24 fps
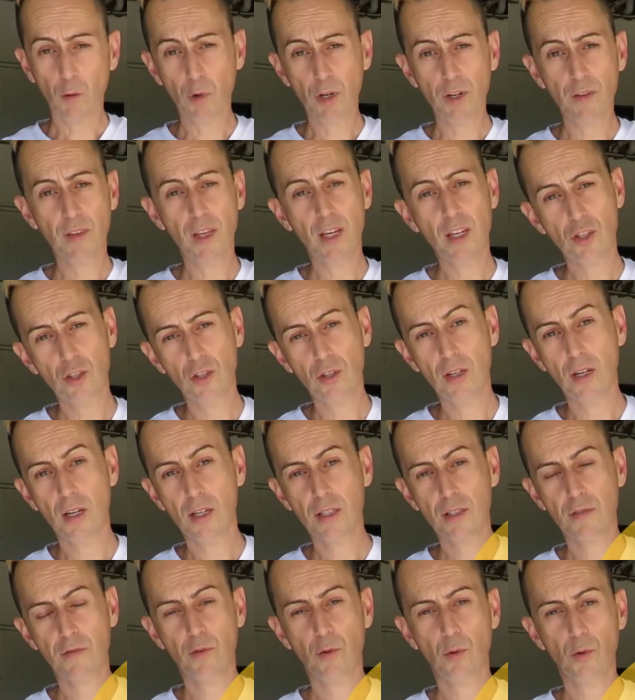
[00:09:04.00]
I want to thank you
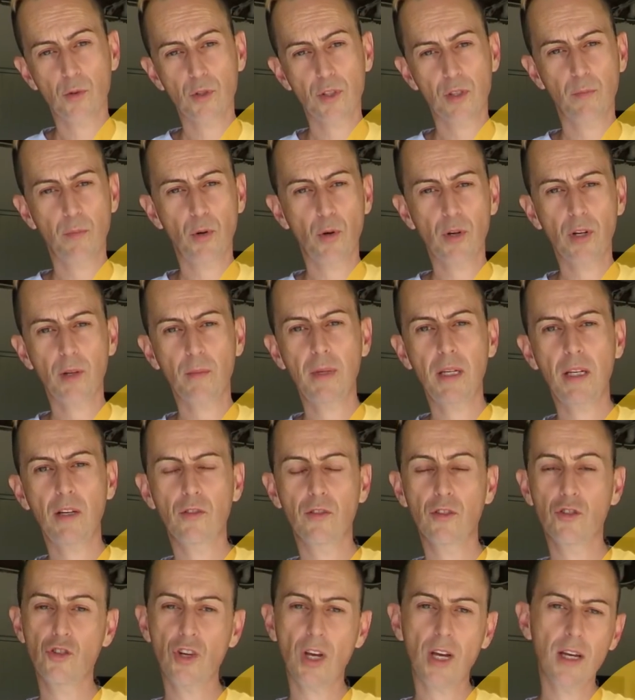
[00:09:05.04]
guys for supporting me on
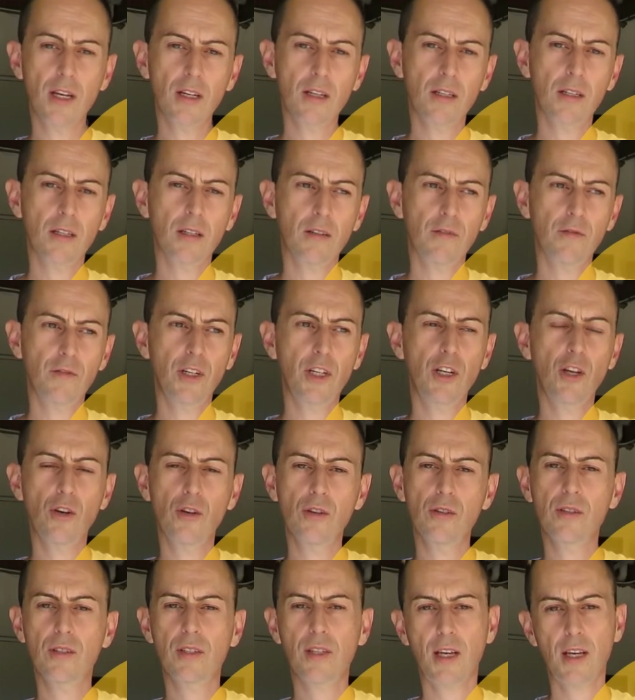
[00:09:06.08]
the Jag
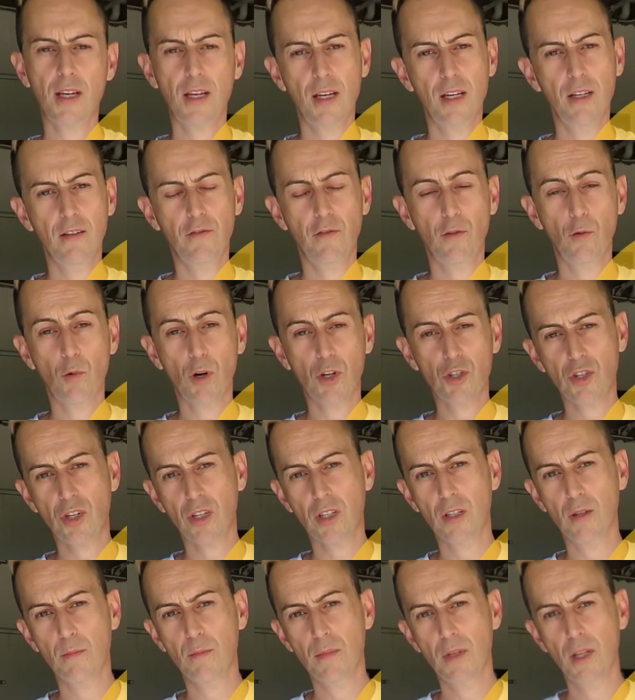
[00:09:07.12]
videos and for watching
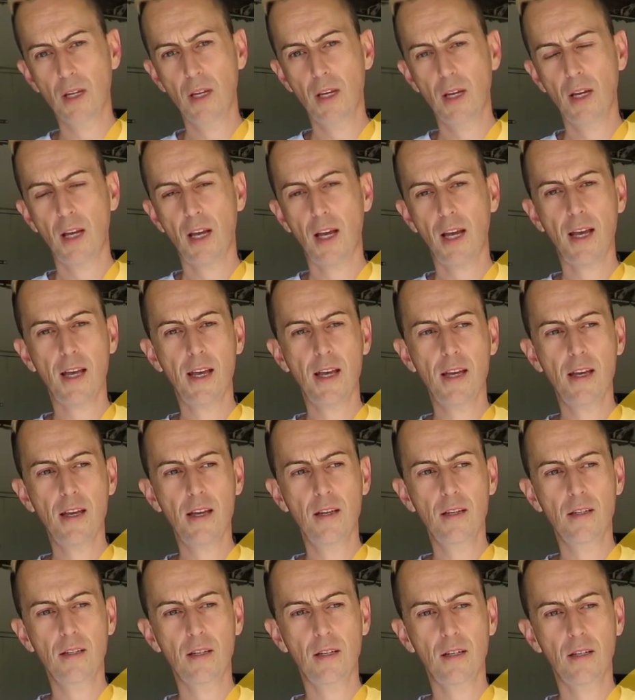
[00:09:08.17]
them,
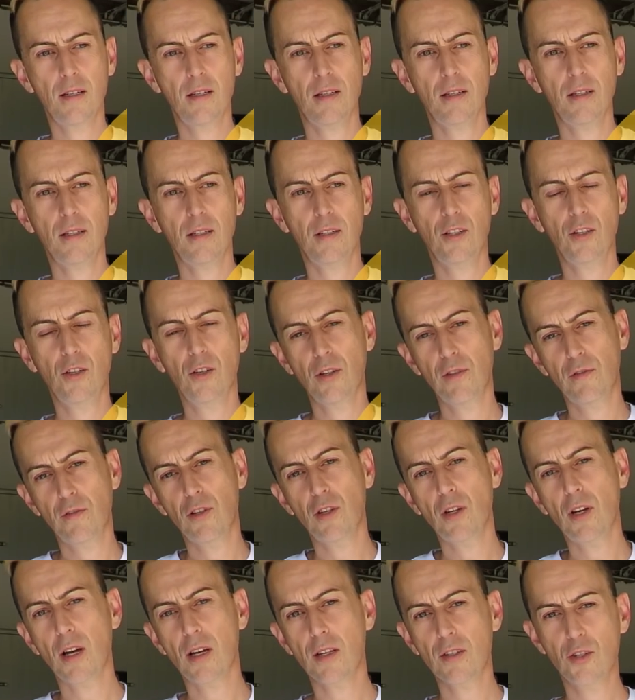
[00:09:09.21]
and you know, if you
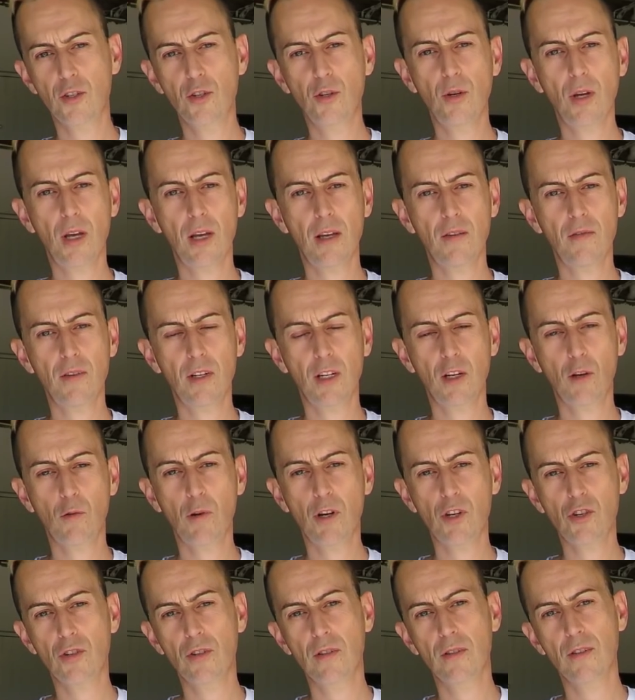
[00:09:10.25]
guys do have any
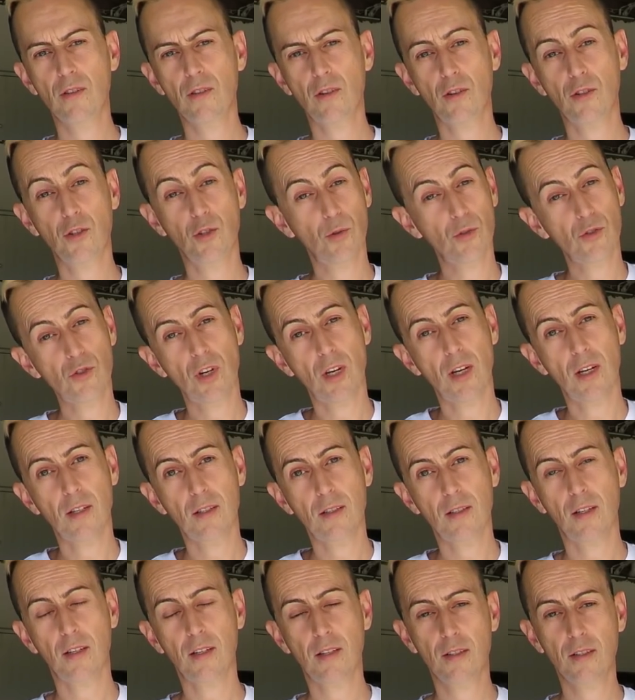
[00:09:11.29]
questions on your
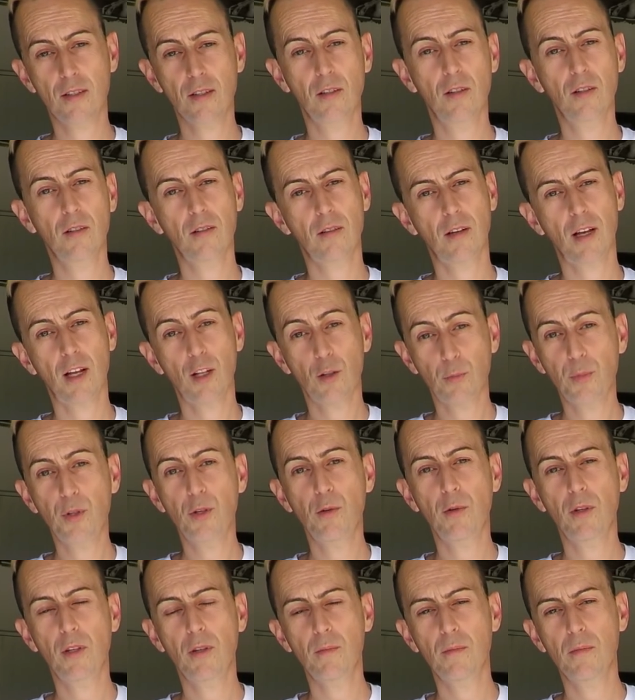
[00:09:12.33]
Jags, I can still help you
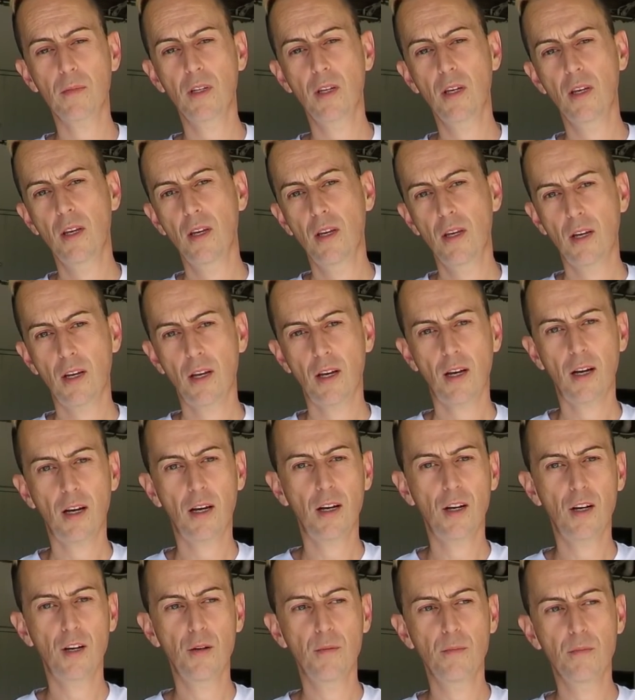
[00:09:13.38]
with them,
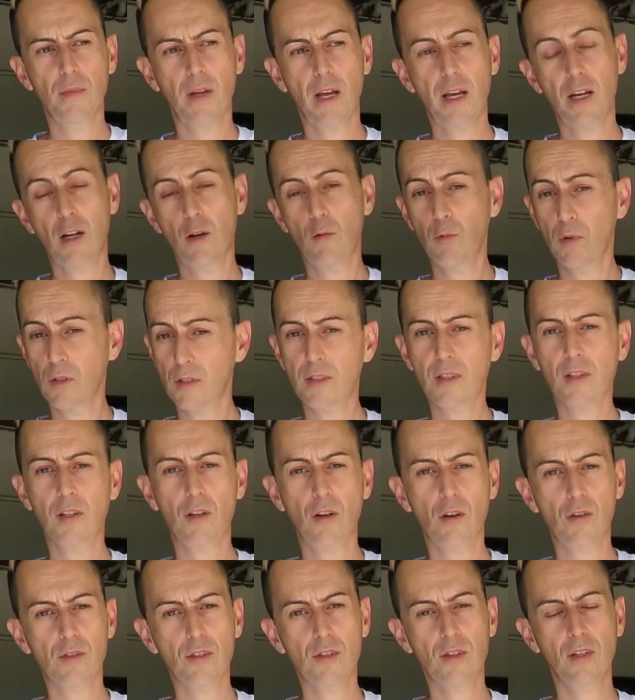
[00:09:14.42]
and I will still
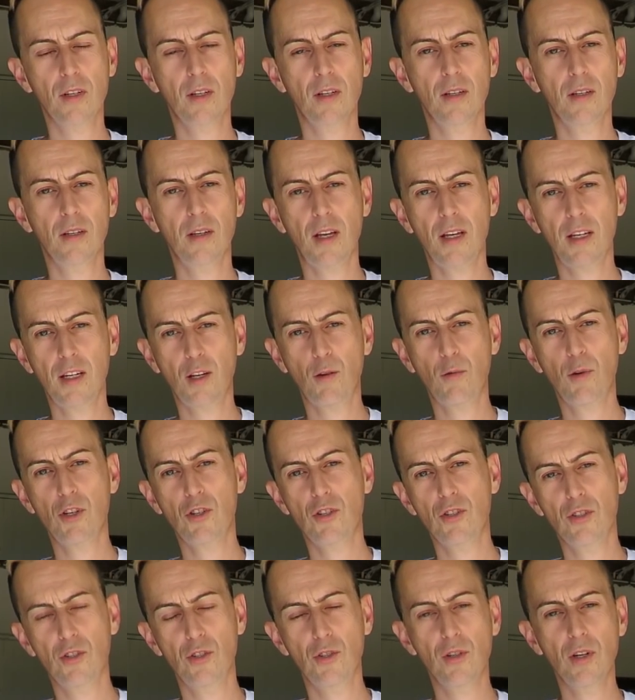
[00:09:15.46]
answer any
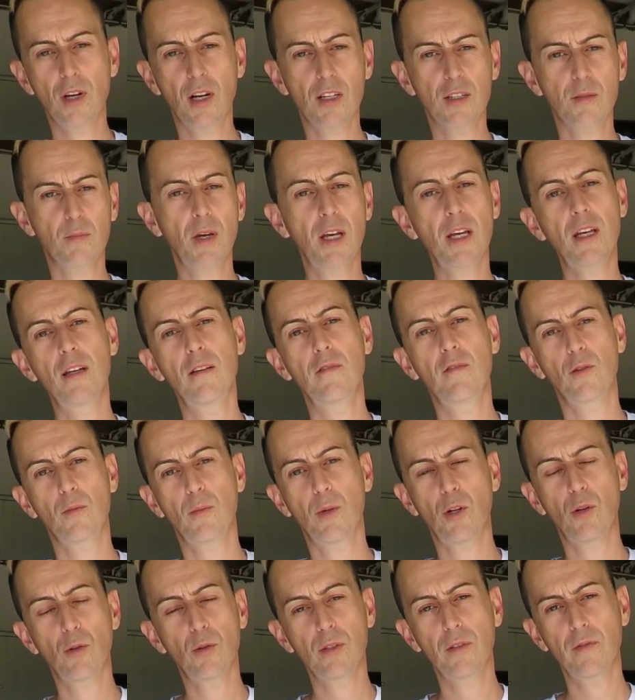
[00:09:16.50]
questions you guys may have on my
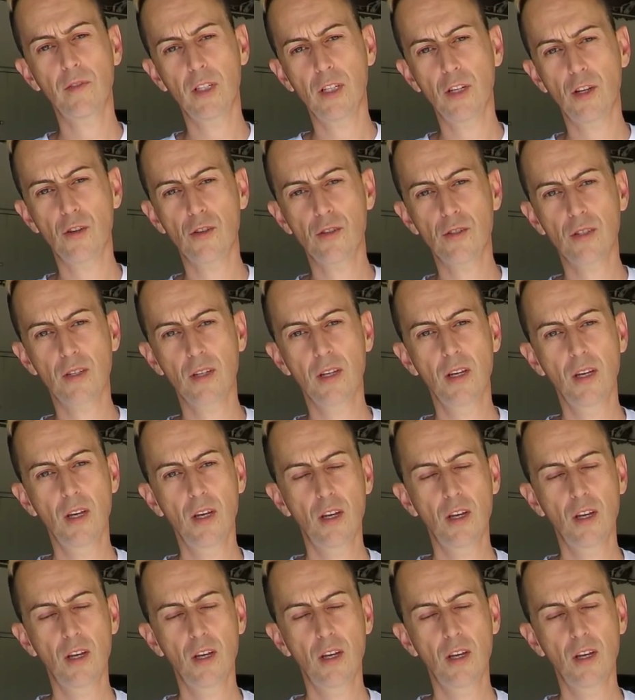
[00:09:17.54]
older videos.